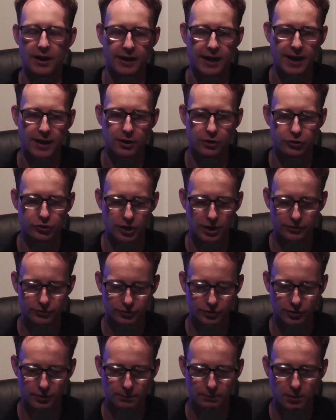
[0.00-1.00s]
can
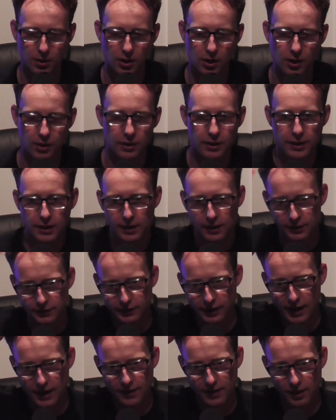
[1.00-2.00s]
adjust to the ball.
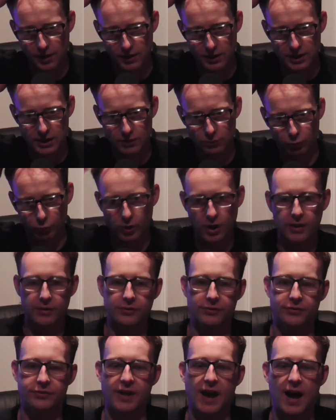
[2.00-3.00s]
He's a guy that he
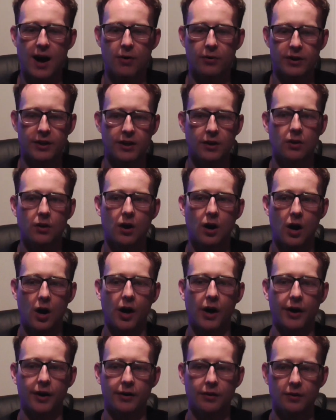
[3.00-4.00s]
runs downhill
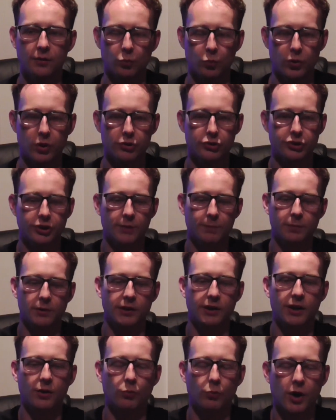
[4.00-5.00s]
hard. Will
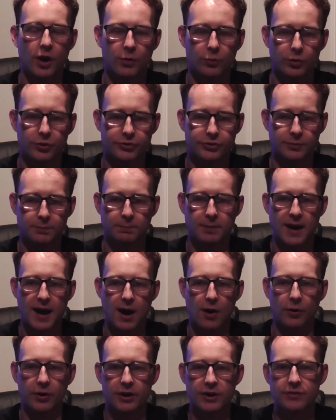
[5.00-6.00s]
Shipley can run with some
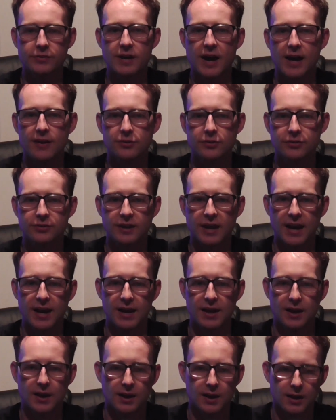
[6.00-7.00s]
power. He's not just
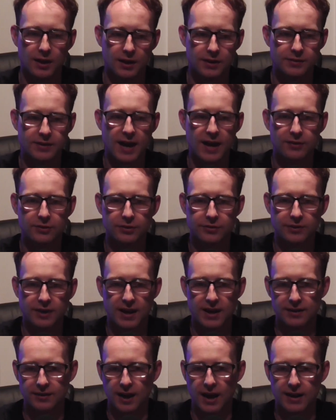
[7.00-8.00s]
a
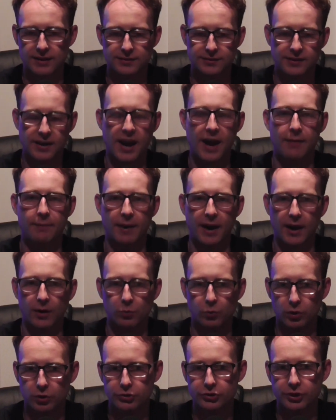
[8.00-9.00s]
scat
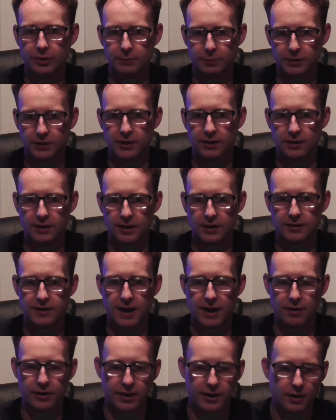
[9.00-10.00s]
back. Will Shipley can get
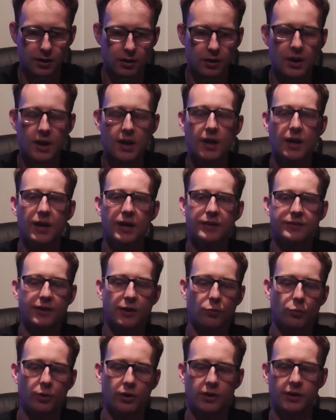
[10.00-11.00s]
downhill. He's
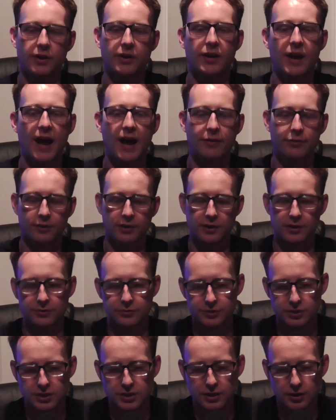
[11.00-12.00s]
a really good athlete. You
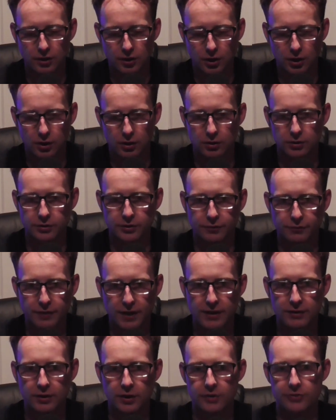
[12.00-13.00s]
see, he can hurdle
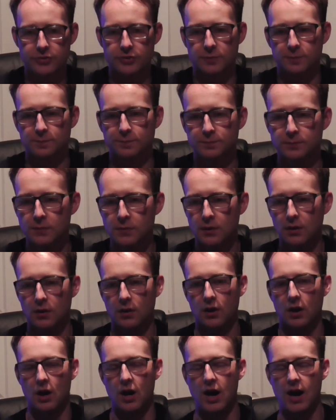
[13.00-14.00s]
defenders.
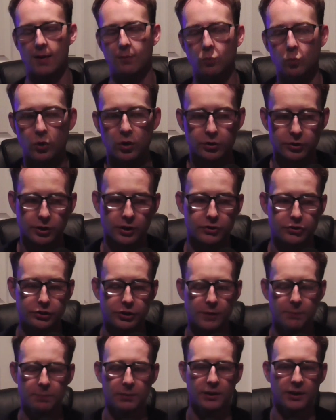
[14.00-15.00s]
Will
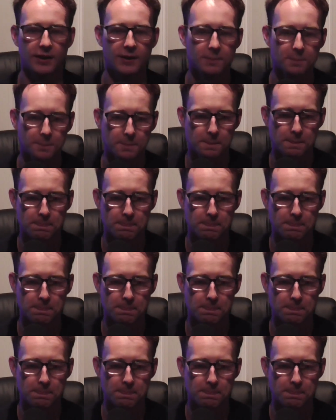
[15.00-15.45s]
Shipley,